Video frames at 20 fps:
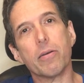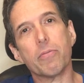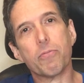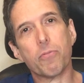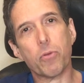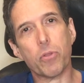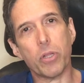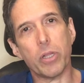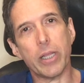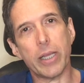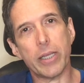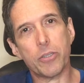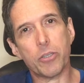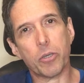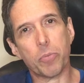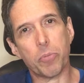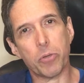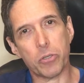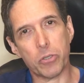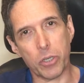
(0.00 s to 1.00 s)
for the
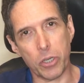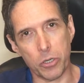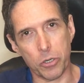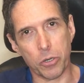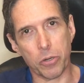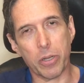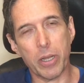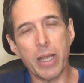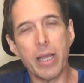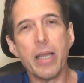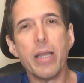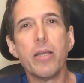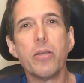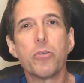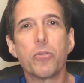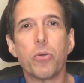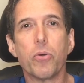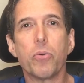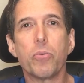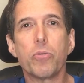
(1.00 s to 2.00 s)
LASIK procedure.
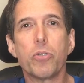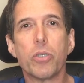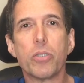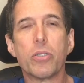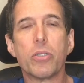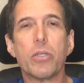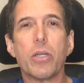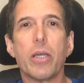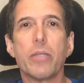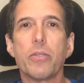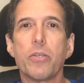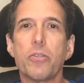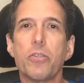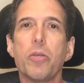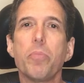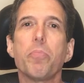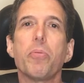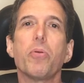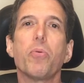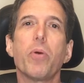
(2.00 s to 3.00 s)
So just as a
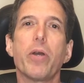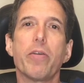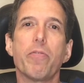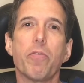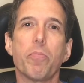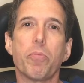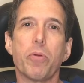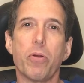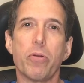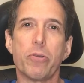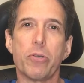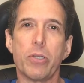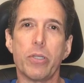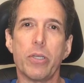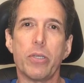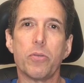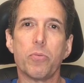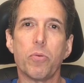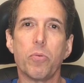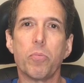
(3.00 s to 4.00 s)
simple way of approaching
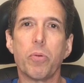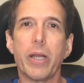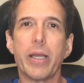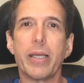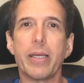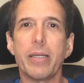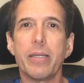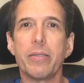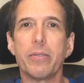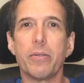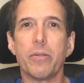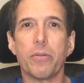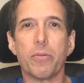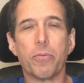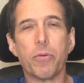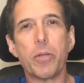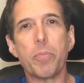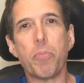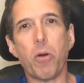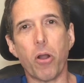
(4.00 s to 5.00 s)
this, we'll break it into
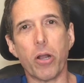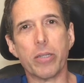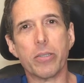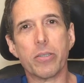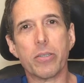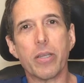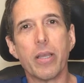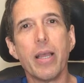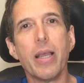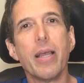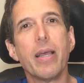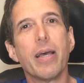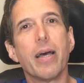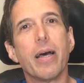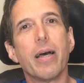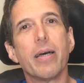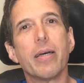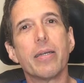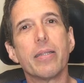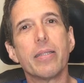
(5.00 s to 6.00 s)
three parts.
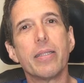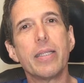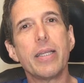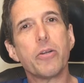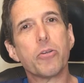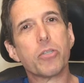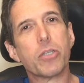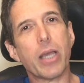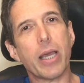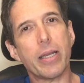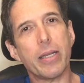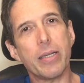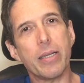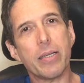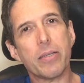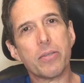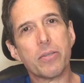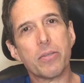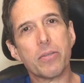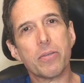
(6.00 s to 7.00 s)

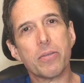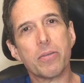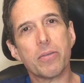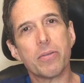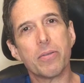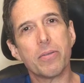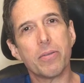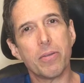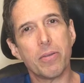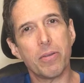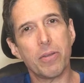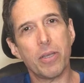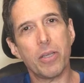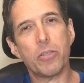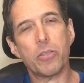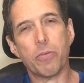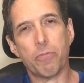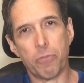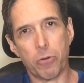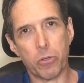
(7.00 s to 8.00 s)
Nearsightedness
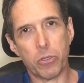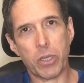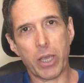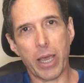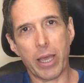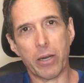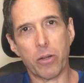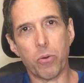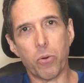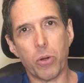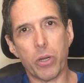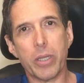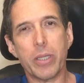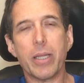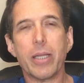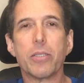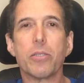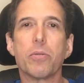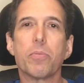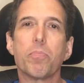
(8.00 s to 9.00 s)
is the first category, and
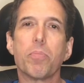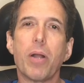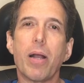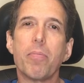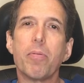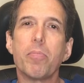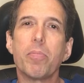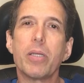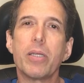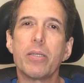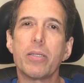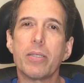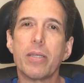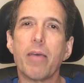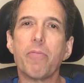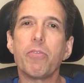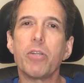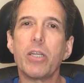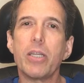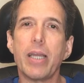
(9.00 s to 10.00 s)
that's probably
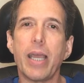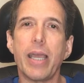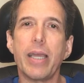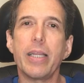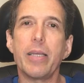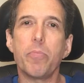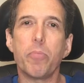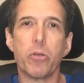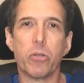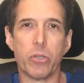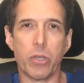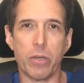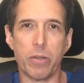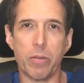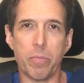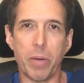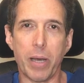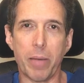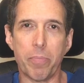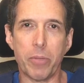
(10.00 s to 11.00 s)
70 to 80% of
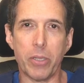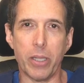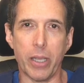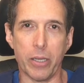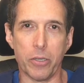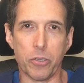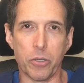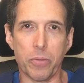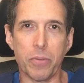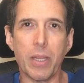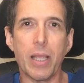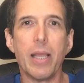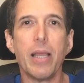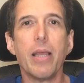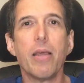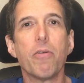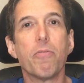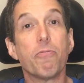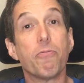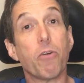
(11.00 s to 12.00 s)
the population.
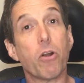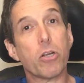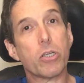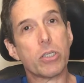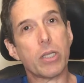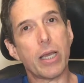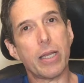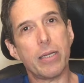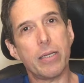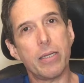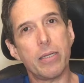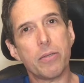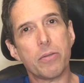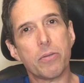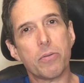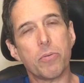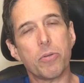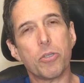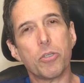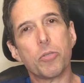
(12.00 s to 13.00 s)

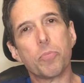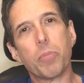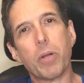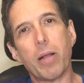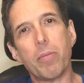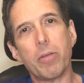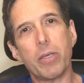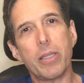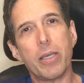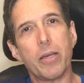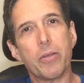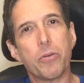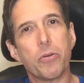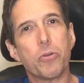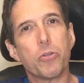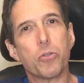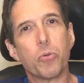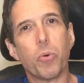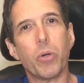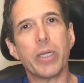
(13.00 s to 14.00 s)
Farsightedness, which is probably the
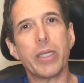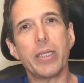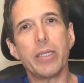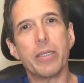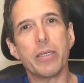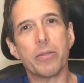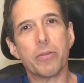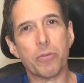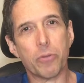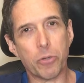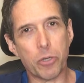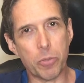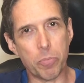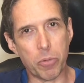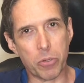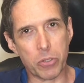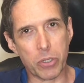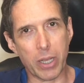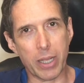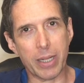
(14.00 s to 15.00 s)
other 20 to
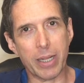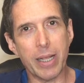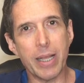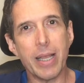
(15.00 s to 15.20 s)
30%,